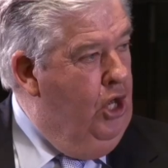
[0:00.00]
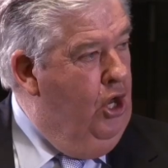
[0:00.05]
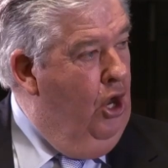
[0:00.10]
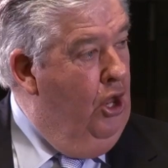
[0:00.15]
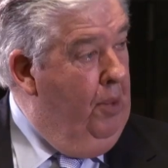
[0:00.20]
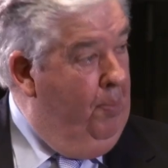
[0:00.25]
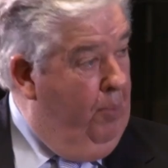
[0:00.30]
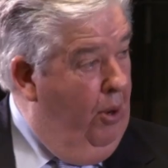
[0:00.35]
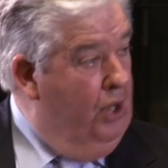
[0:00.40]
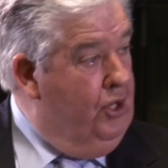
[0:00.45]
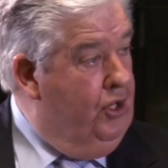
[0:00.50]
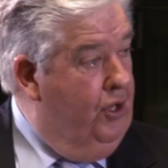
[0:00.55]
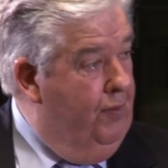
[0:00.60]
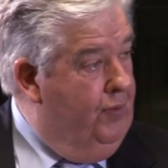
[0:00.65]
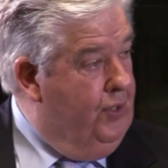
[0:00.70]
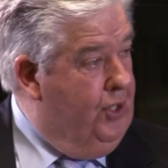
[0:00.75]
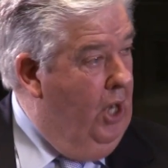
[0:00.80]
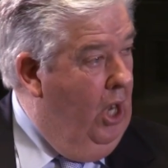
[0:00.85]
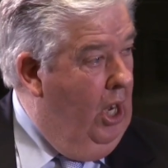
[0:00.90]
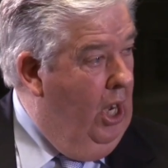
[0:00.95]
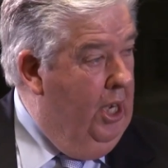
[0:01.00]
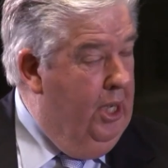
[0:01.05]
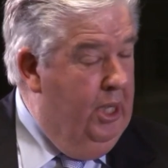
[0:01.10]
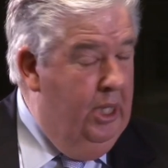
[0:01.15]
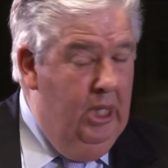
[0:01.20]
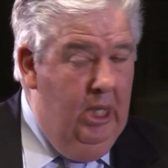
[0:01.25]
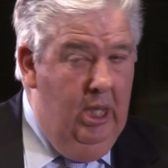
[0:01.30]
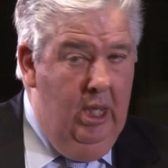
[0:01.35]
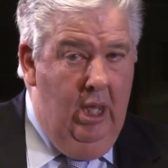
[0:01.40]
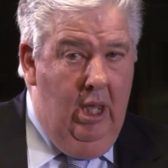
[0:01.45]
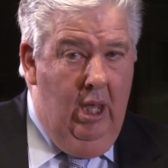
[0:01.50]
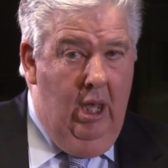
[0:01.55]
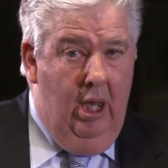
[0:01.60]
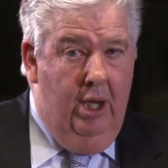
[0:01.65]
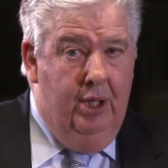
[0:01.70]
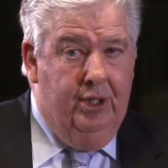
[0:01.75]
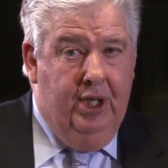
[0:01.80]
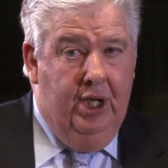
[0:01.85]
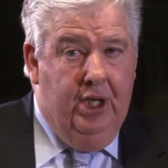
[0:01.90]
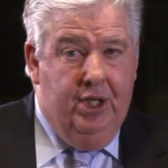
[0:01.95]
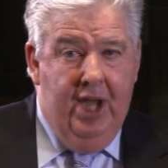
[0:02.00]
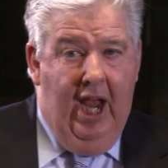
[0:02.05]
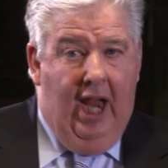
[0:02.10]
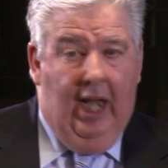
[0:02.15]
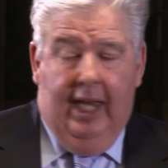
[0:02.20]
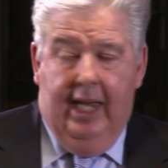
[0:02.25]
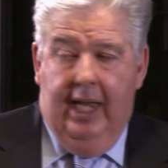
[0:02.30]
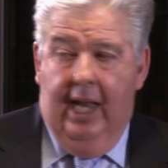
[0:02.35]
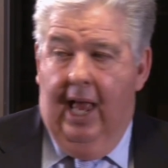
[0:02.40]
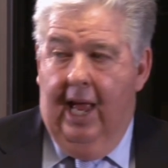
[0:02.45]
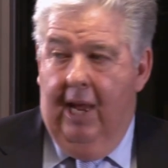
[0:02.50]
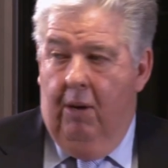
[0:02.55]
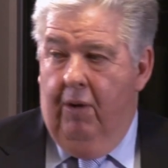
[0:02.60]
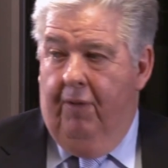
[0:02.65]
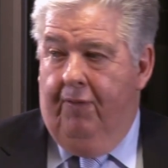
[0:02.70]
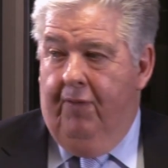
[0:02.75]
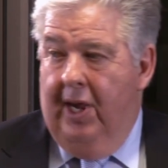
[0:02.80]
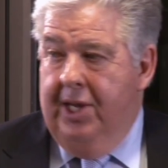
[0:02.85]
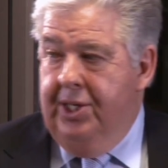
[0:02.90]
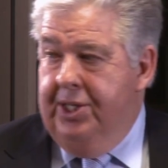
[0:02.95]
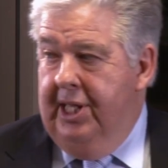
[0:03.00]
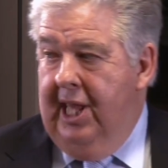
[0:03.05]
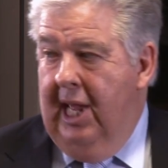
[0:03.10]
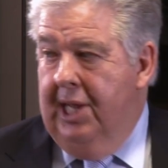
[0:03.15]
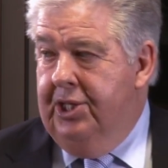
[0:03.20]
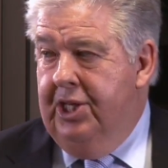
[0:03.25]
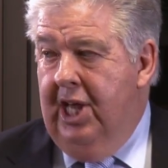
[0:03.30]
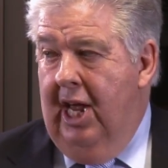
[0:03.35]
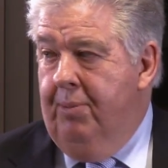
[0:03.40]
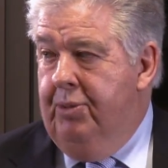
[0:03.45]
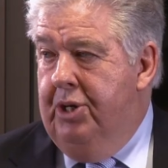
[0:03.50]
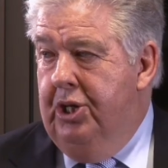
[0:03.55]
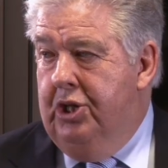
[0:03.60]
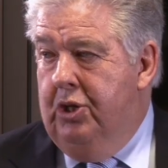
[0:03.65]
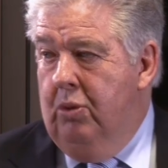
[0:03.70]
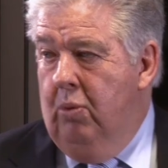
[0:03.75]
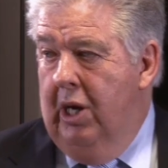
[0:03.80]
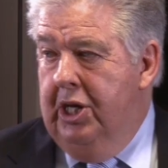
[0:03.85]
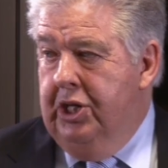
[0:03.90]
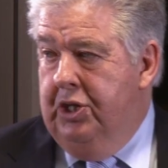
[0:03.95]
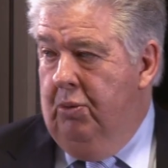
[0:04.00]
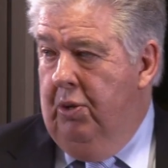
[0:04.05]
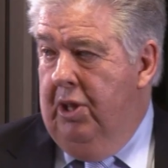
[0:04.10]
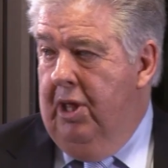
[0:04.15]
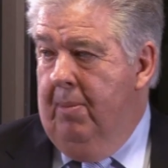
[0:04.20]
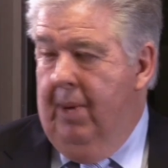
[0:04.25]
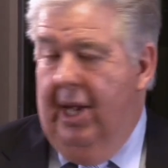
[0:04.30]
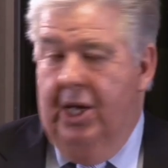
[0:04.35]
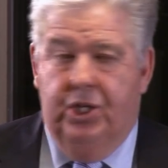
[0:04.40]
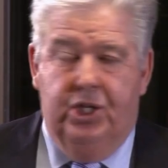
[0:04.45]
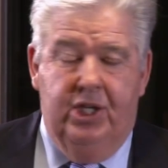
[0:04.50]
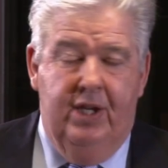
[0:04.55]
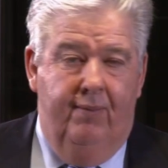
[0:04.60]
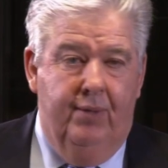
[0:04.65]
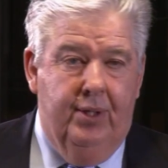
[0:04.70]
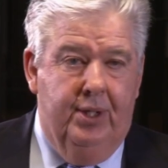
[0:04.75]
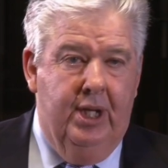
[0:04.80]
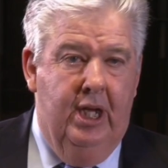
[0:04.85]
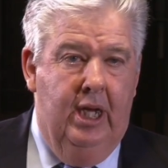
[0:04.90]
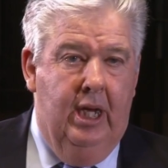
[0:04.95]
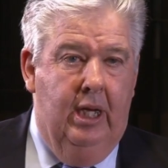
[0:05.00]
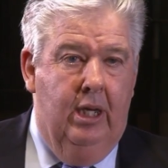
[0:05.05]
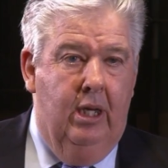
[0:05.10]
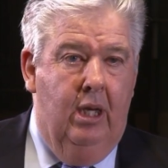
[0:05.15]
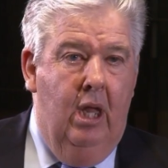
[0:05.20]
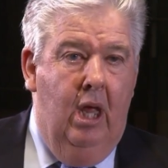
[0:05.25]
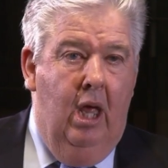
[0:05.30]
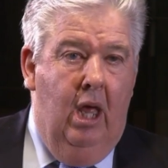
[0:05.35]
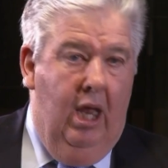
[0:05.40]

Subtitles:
you know, the positive side. And it's exactly like we're facing that same situation with MH17